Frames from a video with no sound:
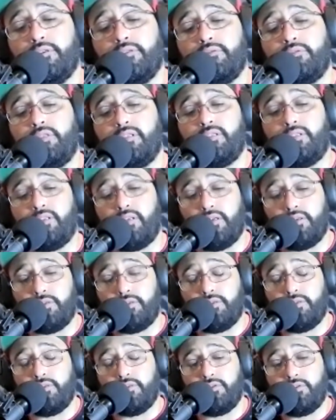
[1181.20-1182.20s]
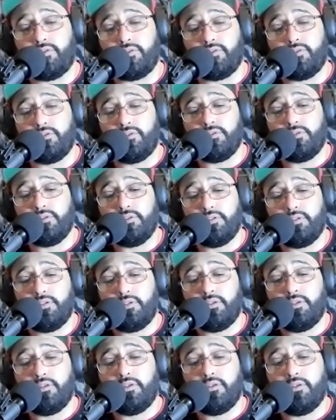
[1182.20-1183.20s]
decisions
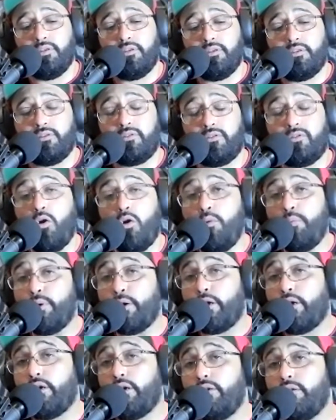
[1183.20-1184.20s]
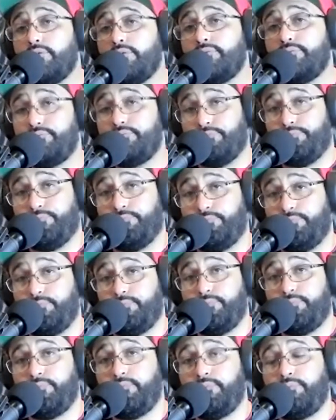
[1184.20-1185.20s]
sober
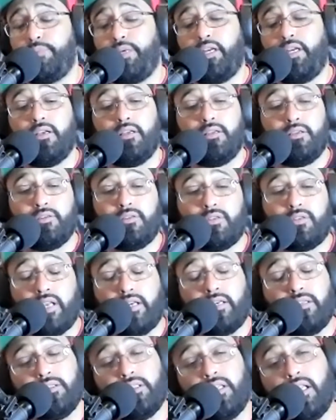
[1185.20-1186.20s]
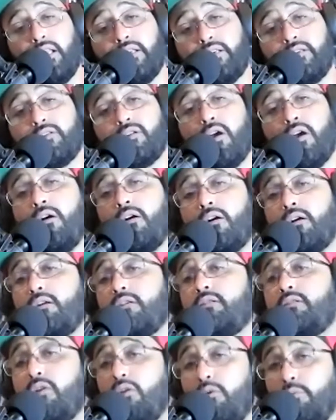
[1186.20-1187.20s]
because psychedelics are
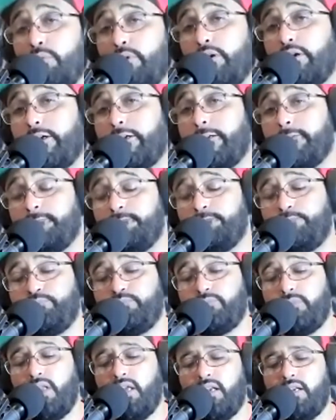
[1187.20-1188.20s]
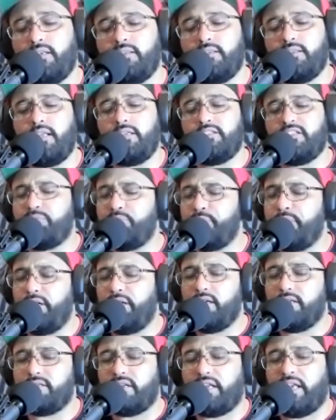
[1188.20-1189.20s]
sobering. And it's not just
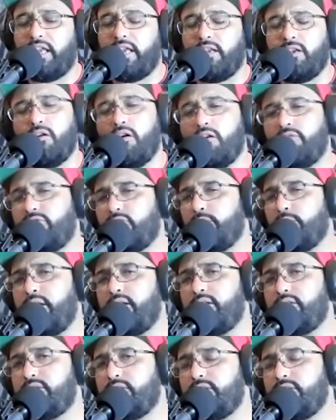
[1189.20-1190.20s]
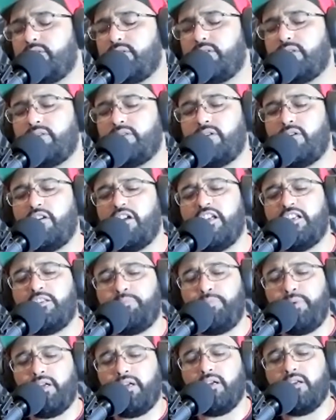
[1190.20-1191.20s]
because of getting off the medicines. It's
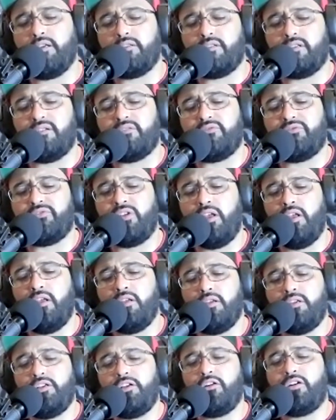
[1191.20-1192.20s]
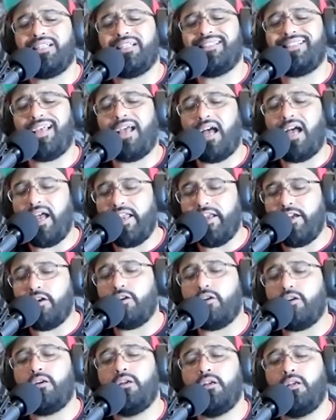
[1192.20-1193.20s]
because of your
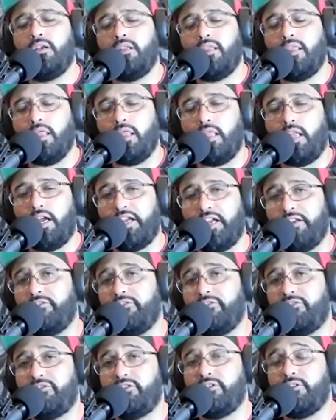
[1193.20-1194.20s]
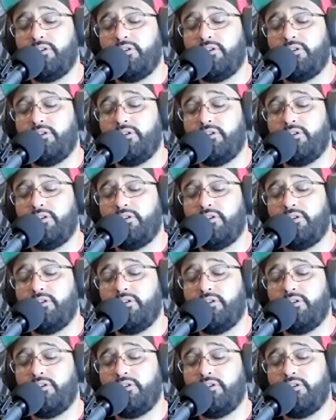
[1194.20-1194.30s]
entire life.